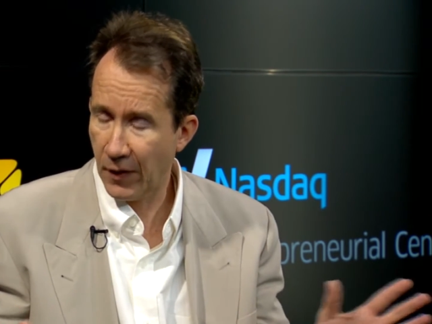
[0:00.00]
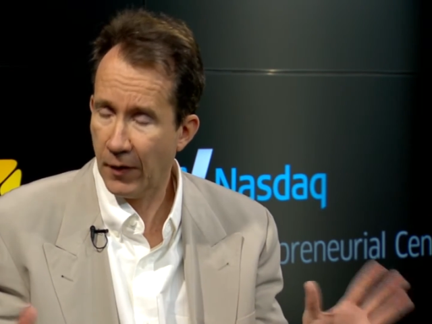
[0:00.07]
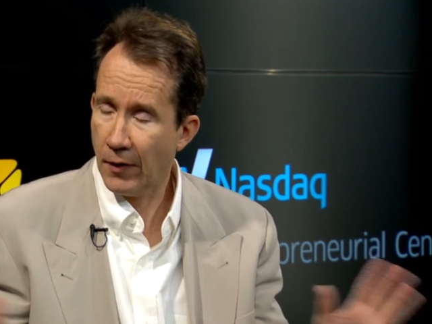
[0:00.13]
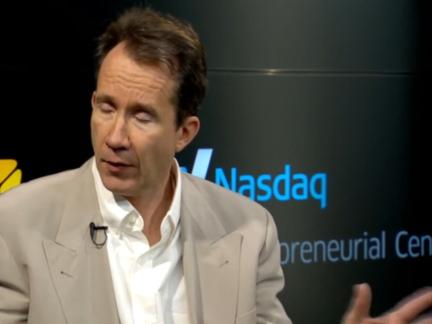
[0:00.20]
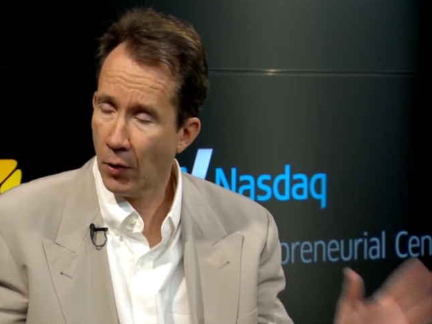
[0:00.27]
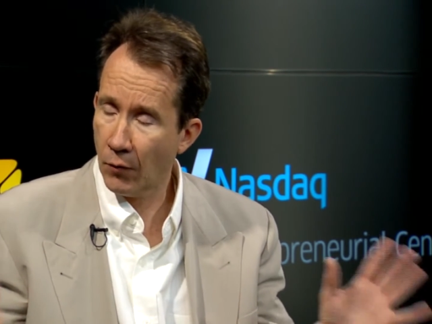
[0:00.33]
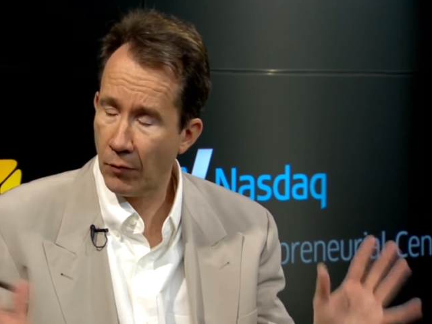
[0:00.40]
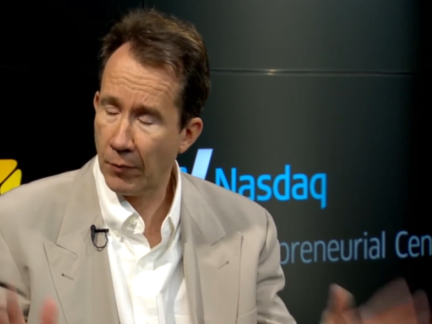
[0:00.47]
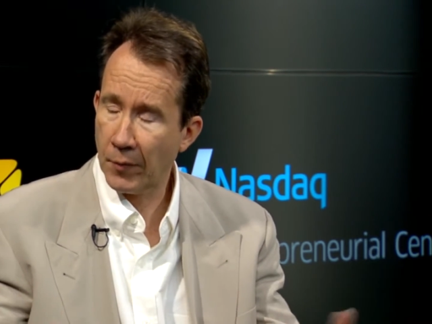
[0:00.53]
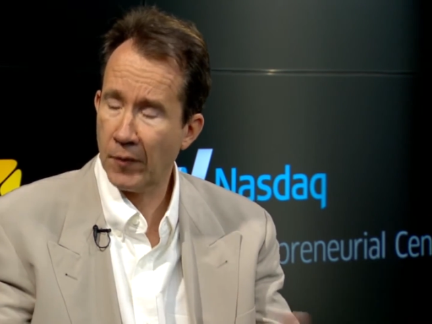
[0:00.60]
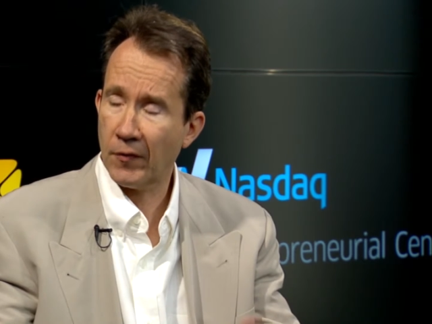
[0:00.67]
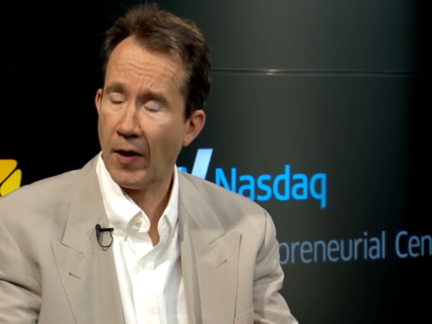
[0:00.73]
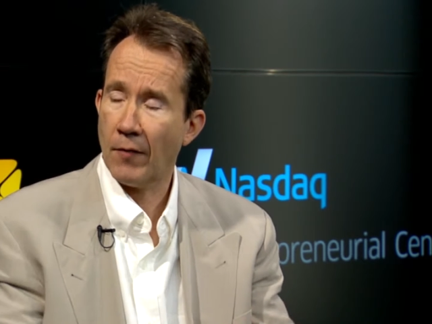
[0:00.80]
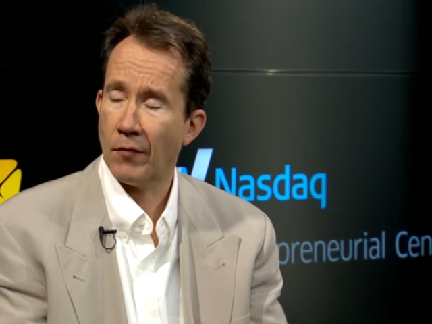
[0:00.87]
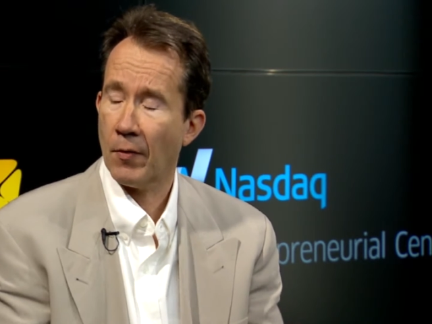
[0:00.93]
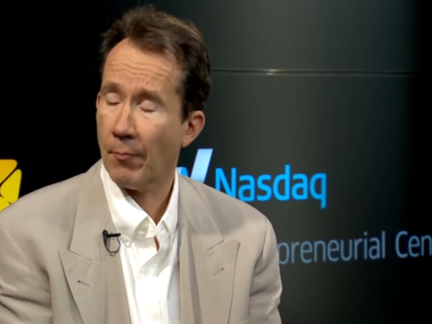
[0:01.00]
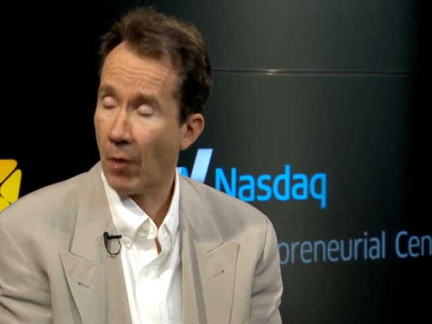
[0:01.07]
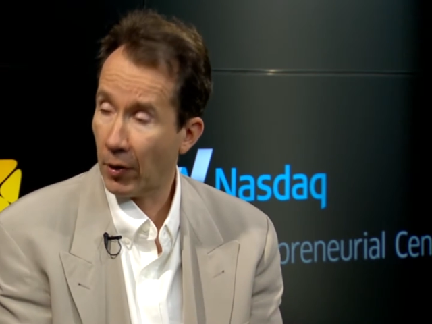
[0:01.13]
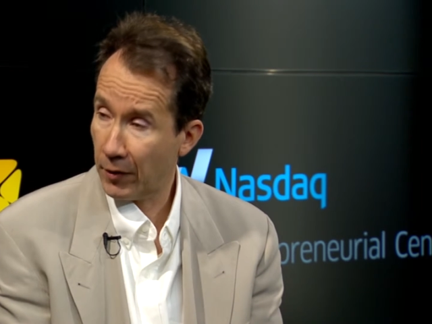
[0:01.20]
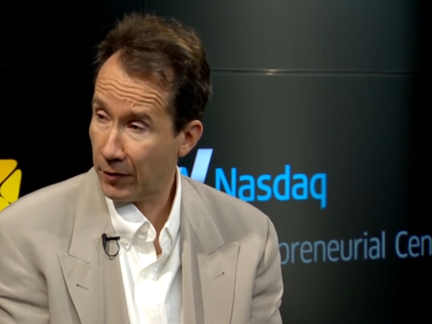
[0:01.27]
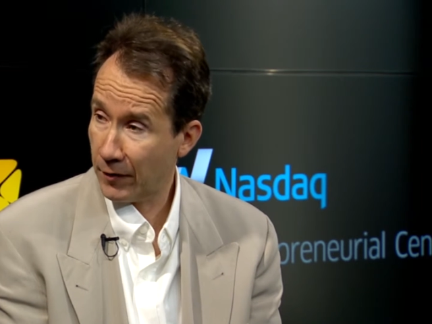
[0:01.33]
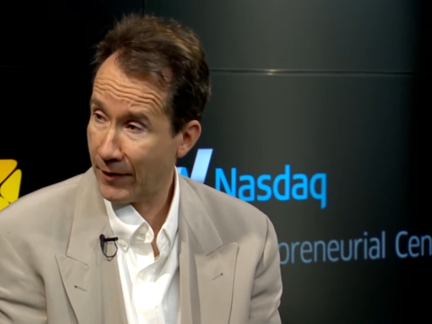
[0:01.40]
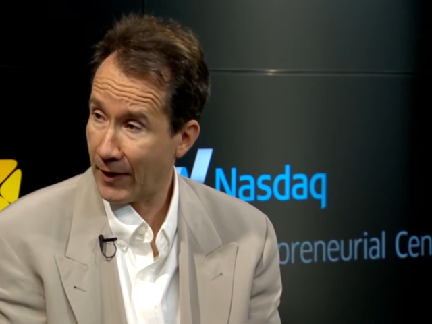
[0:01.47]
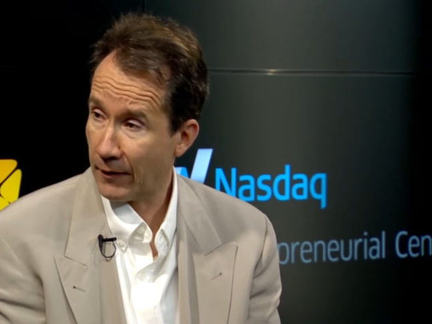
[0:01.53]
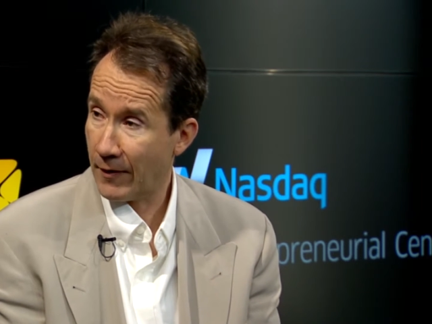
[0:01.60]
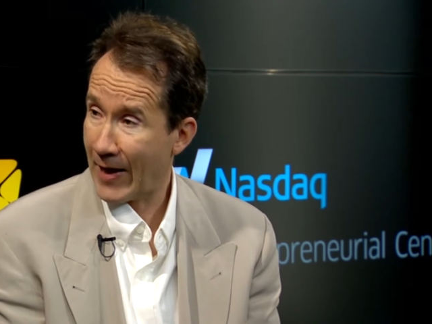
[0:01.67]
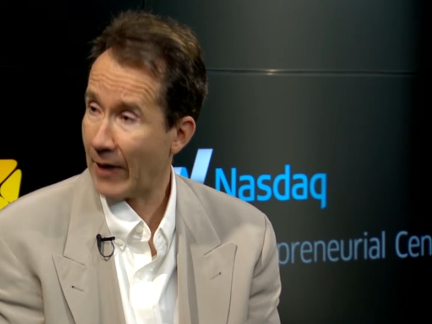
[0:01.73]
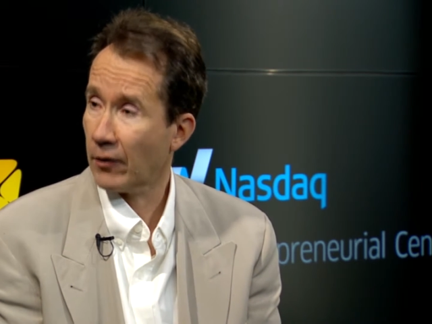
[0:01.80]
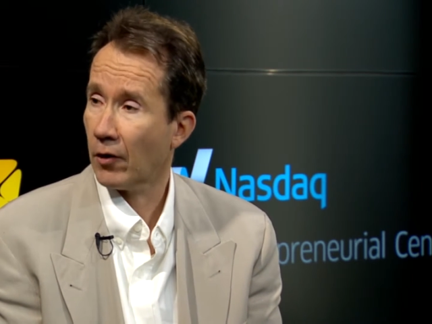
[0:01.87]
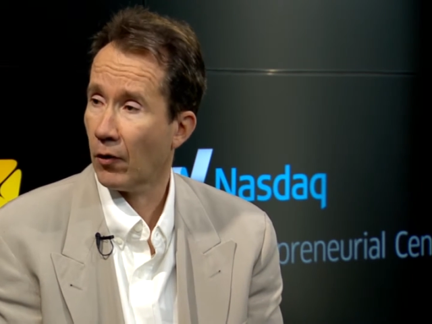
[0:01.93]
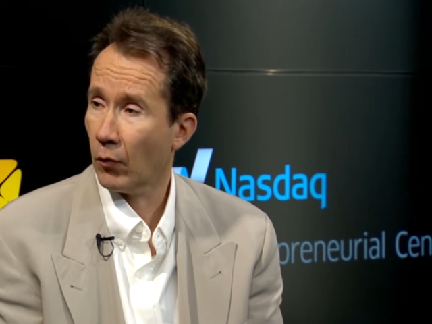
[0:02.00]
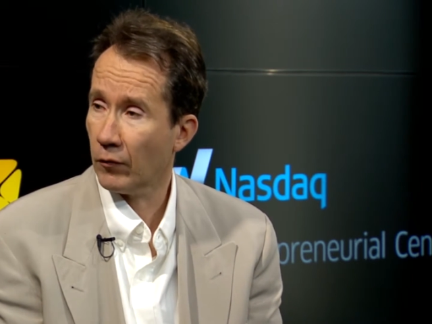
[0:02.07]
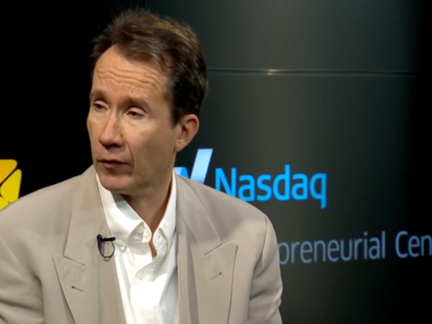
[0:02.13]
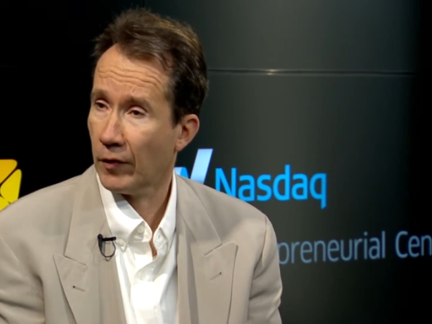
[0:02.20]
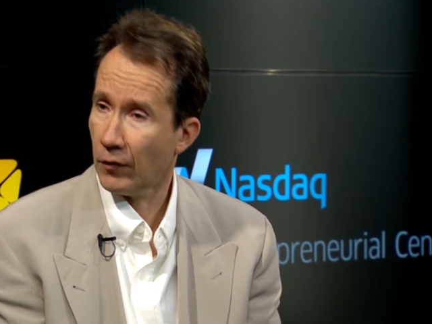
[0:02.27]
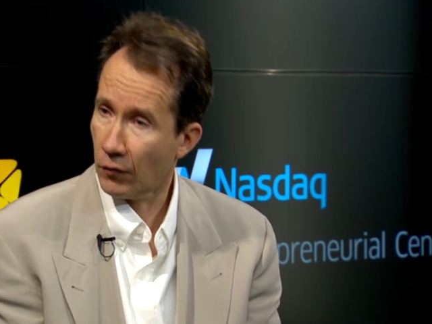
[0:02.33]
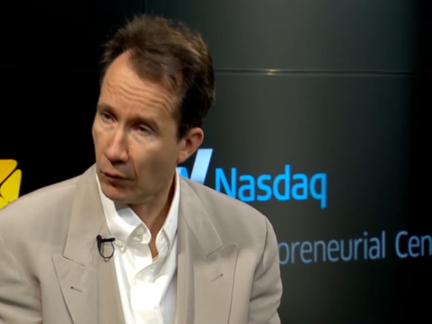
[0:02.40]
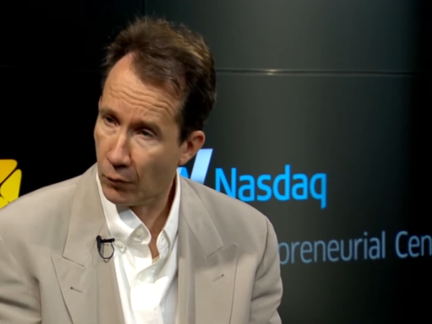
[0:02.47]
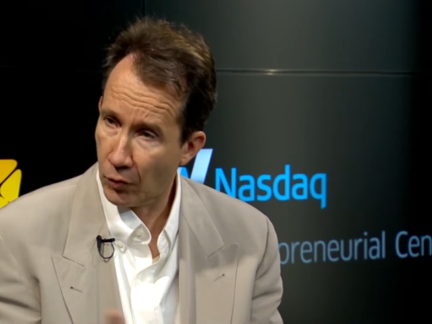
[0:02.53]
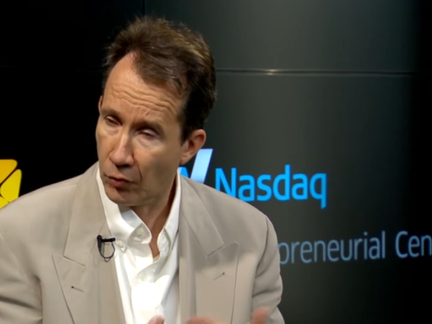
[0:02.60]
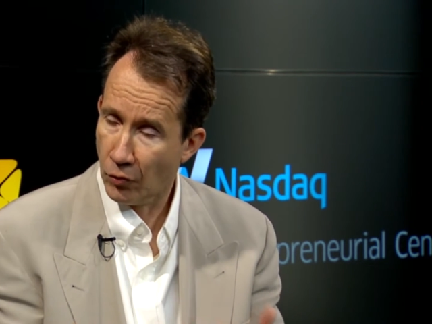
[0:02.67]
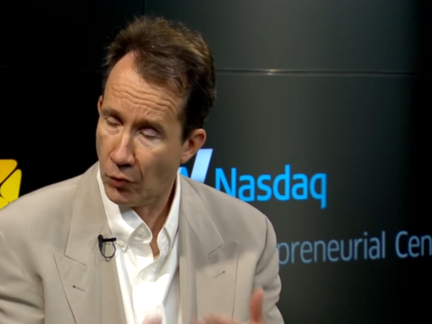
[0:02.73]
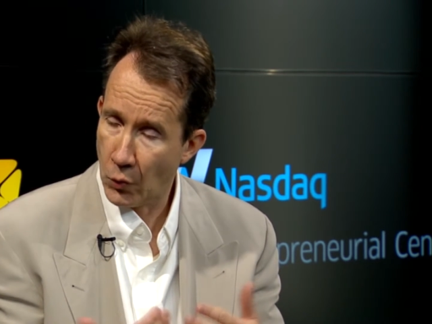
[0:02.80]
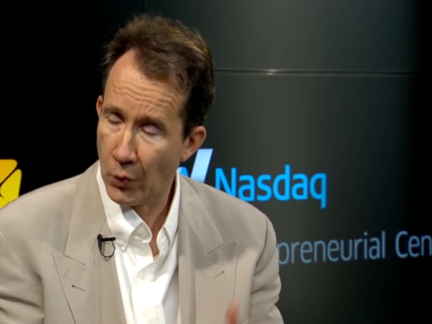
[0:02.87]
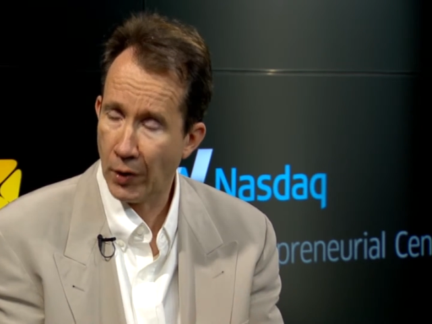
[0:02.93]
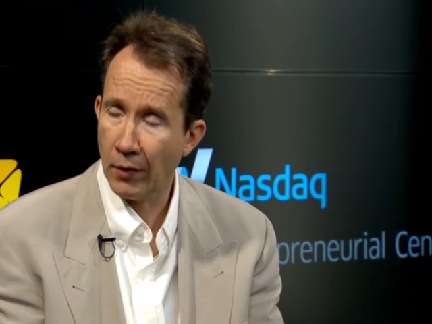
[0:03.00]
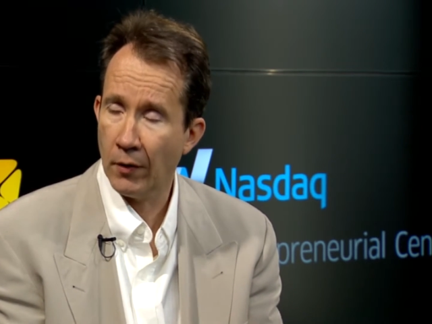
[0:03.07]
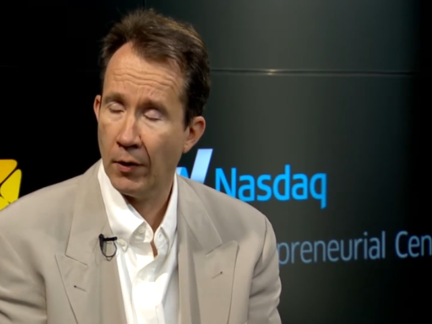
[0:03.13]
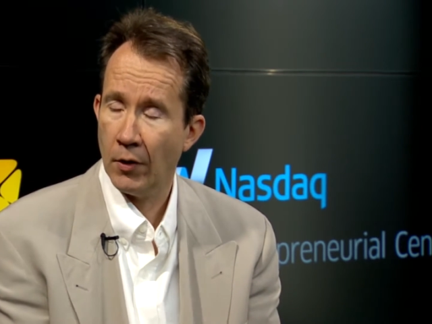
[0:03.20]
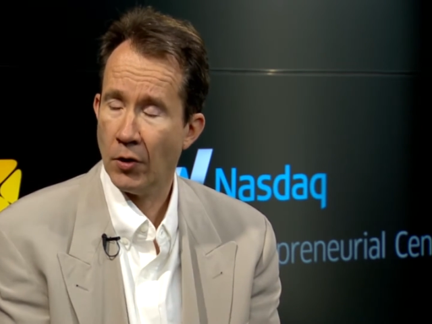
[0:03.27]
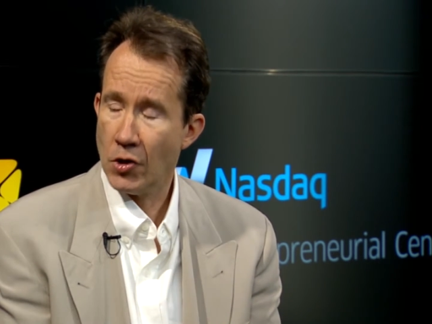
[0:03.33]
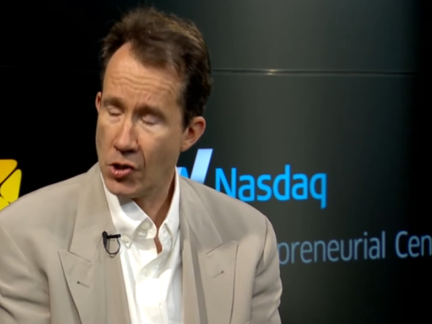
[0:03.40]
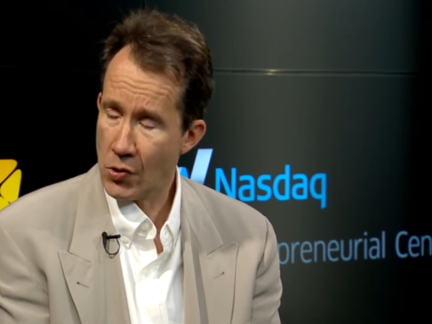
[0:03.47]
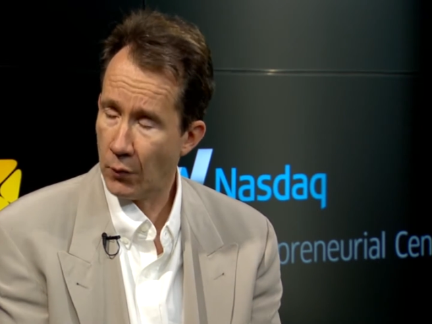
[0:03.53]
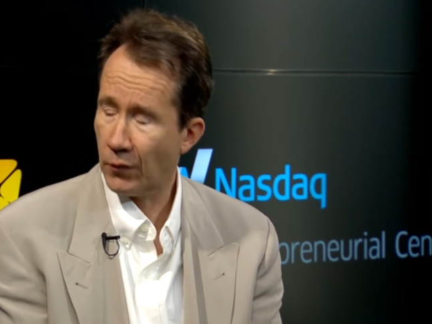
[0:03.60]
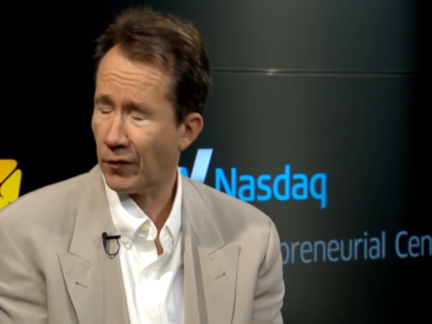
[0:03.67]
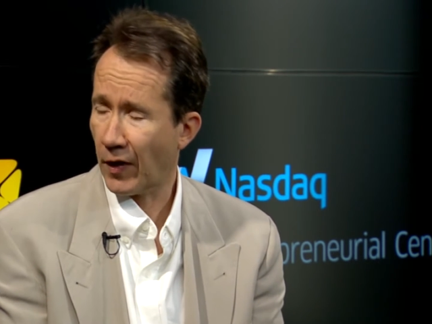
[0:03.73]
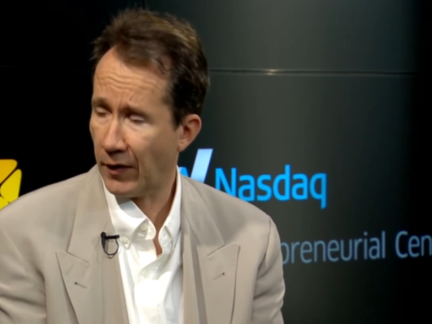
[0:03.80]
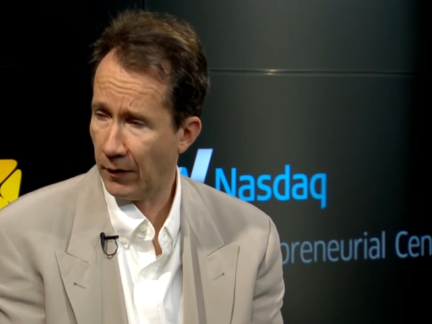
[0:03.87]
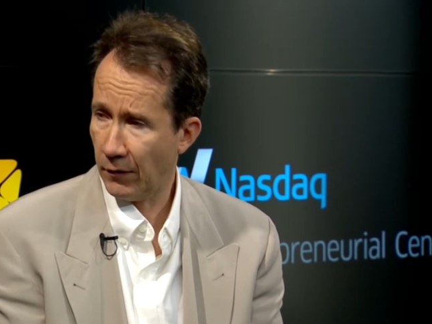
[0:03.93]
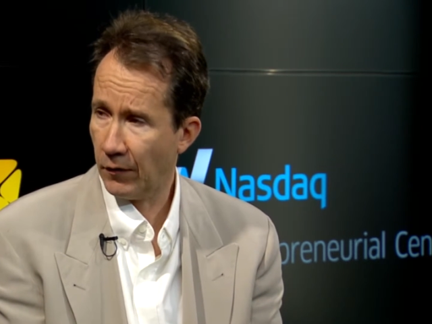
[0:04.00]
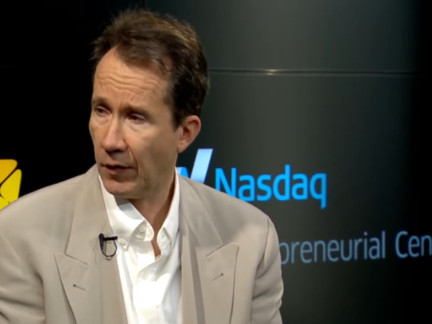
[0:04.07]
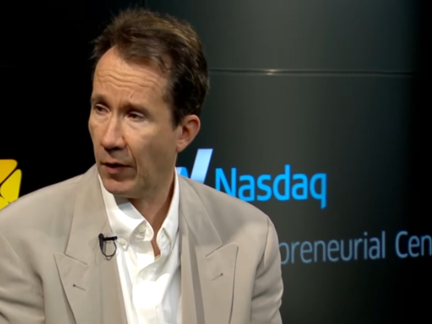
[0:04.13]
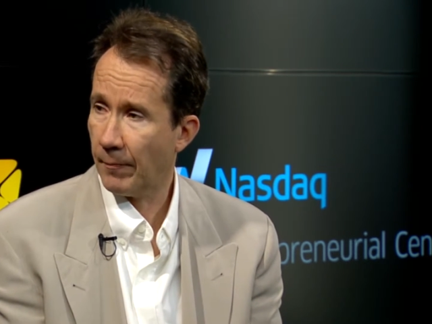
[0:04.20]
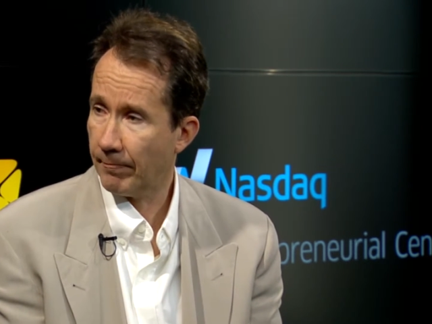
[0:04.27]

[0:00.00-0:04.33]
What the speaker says: Nobody's ever monitored that closely. So we're doing new science here.